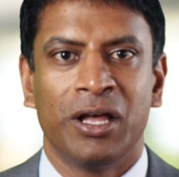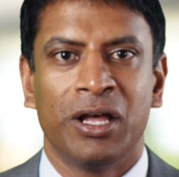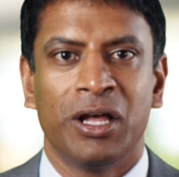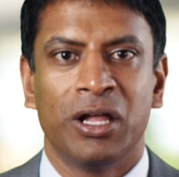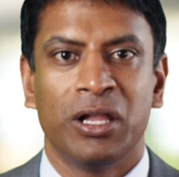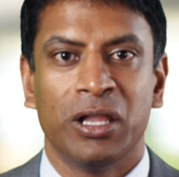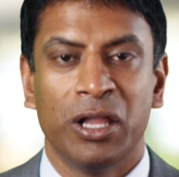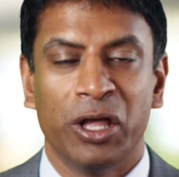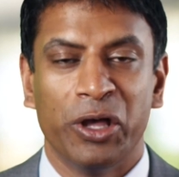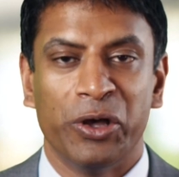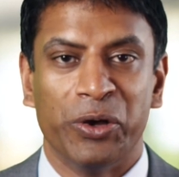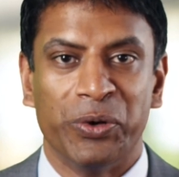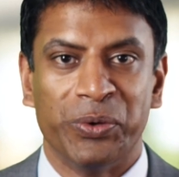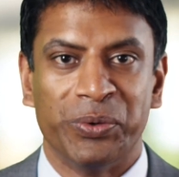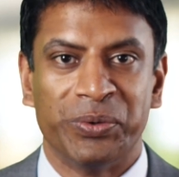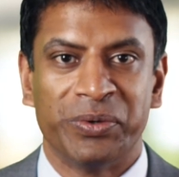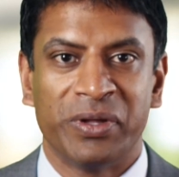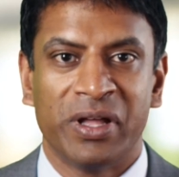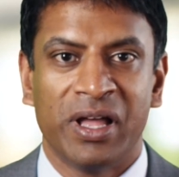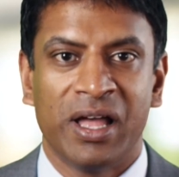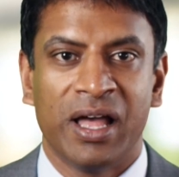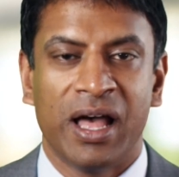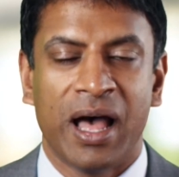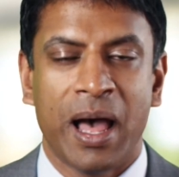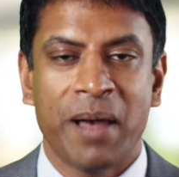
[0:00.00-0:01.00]
Hello,
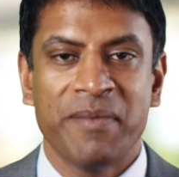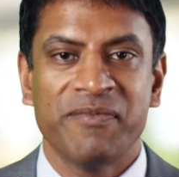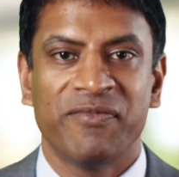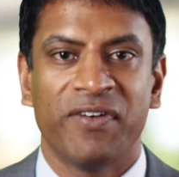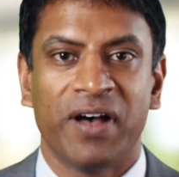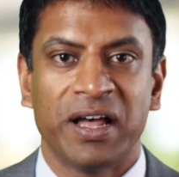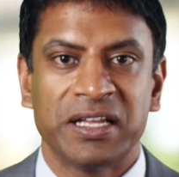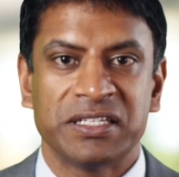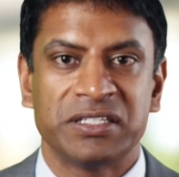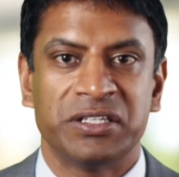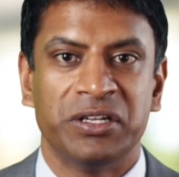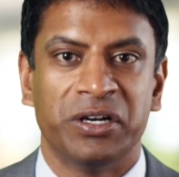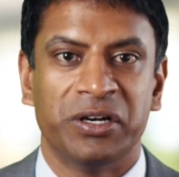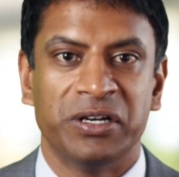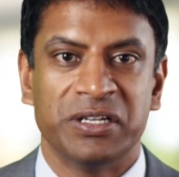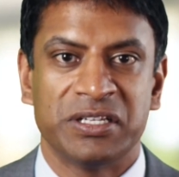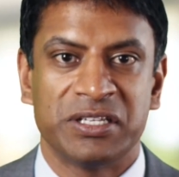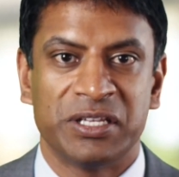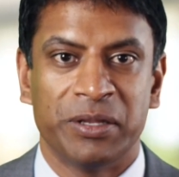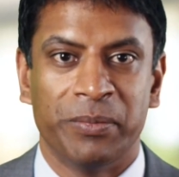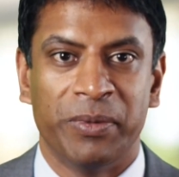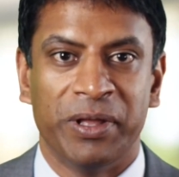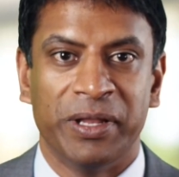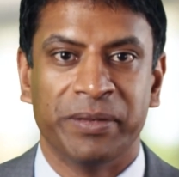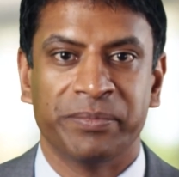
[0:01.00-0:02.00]
I'm Vas
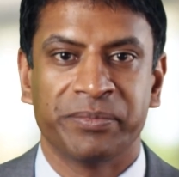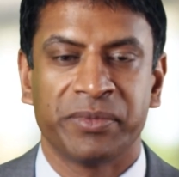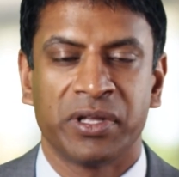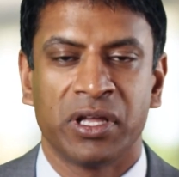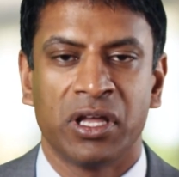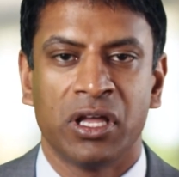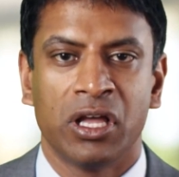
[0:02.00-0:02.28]
Narasimhan.